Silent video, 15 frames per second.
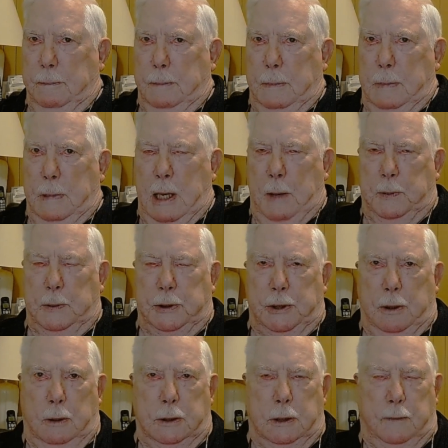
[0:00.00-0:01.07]

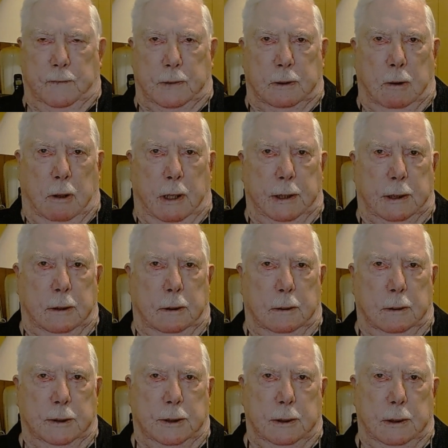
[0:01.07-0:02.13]
episodes of the
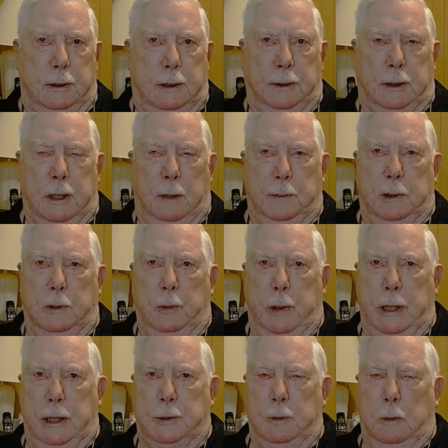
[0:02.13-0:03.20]
Chronicles in the coming
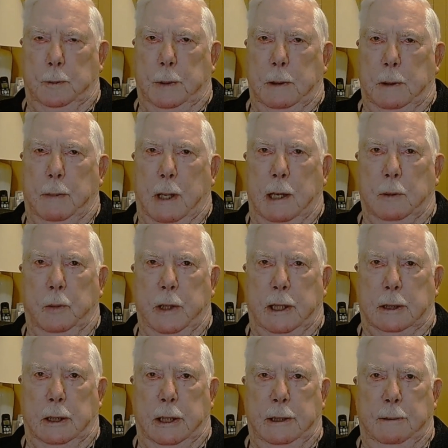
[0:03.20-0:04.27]
weeks will be
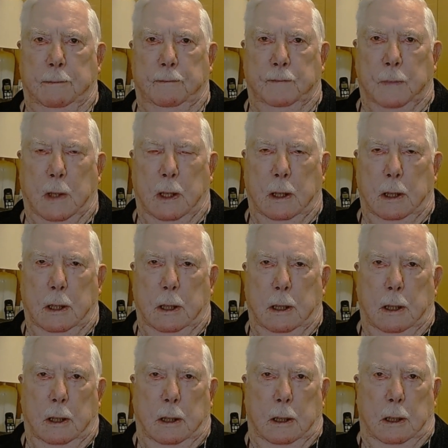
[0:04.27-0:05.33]
bi-weekly.
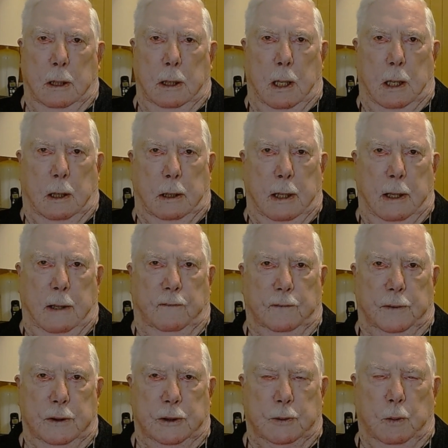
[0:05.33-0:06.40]
I'll have
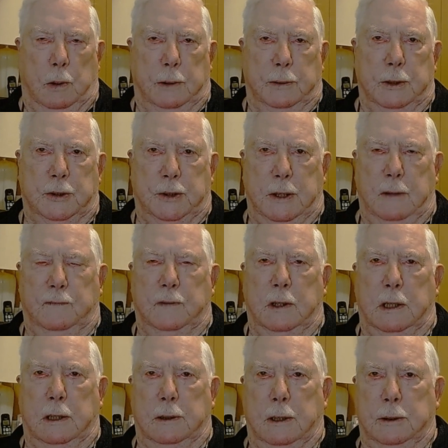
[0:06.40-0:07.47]
this one this
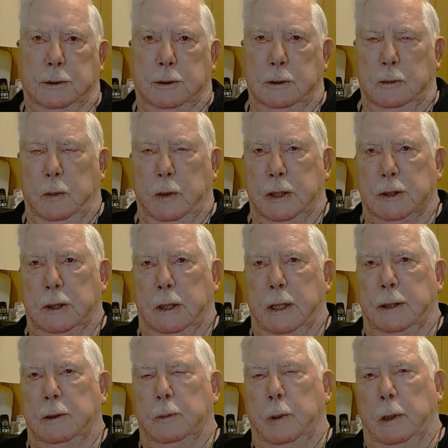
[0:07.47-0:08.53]
evening, and then 2 weeks
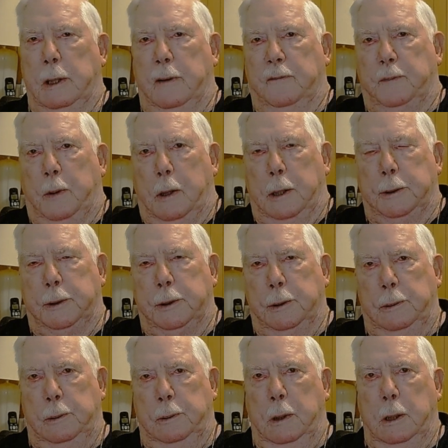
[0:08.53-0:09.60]
later we'll have part 2